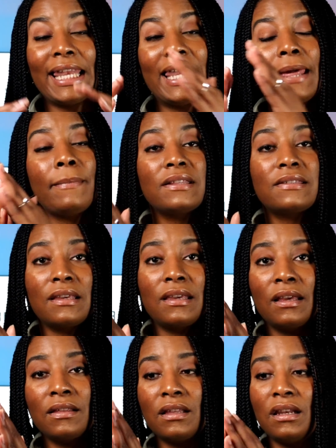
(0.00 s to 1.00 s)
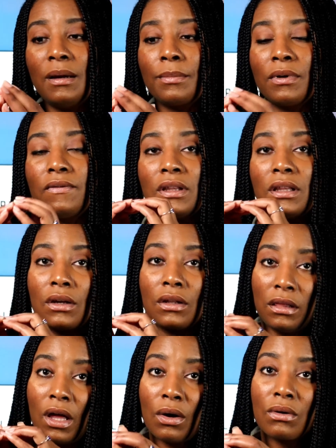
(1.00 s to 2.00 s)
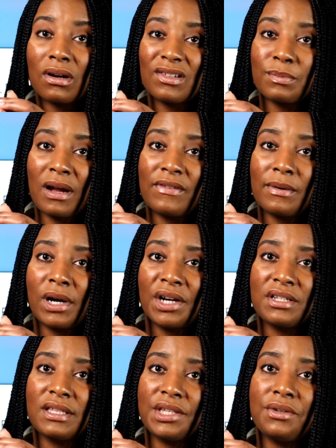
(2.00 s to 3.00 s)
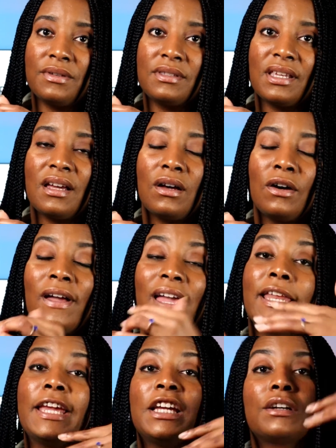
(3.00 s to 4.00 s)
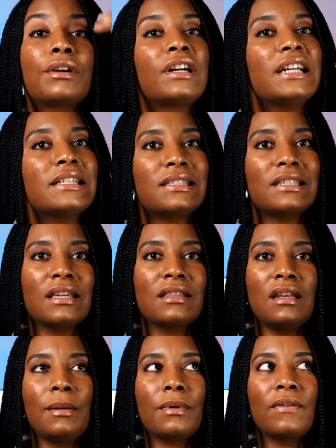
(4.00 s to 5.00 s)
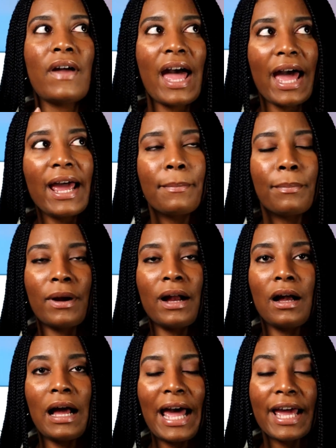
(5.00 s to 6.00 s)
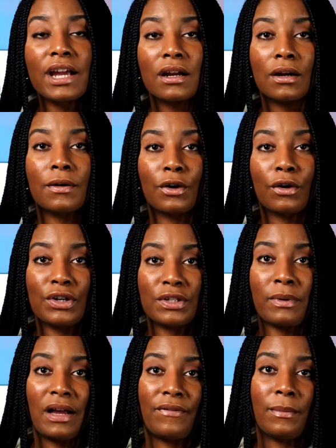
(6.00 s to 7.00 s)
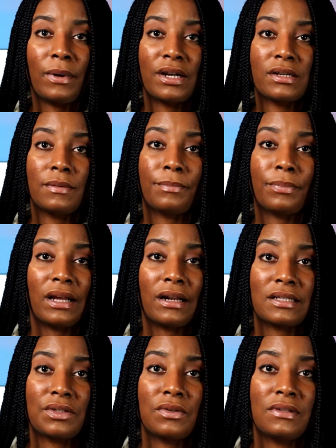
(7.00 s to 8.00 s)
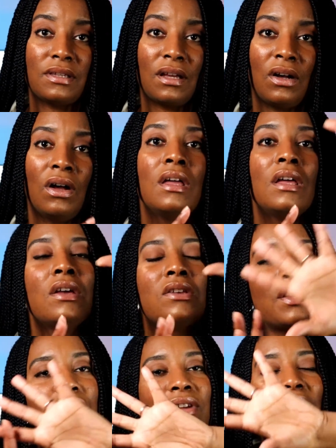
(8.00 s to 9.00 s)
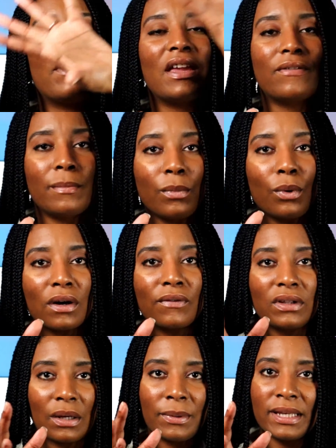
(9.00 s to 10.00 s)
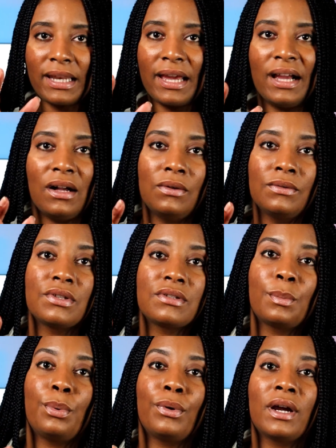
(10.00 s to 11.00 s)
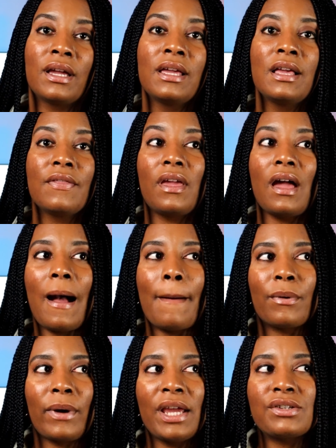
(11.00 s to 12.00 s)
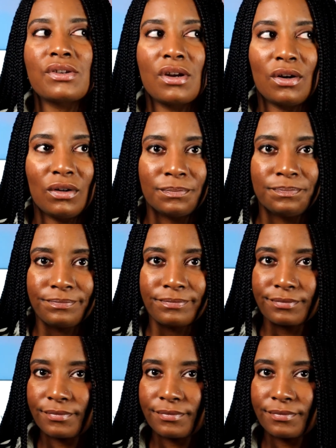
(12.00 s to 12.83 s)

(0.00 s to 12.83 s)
limiting the number of low gross profit margins that you sell and increasing the number of high gross profit margin products that you sell, so that you have even more flowing down to support the operational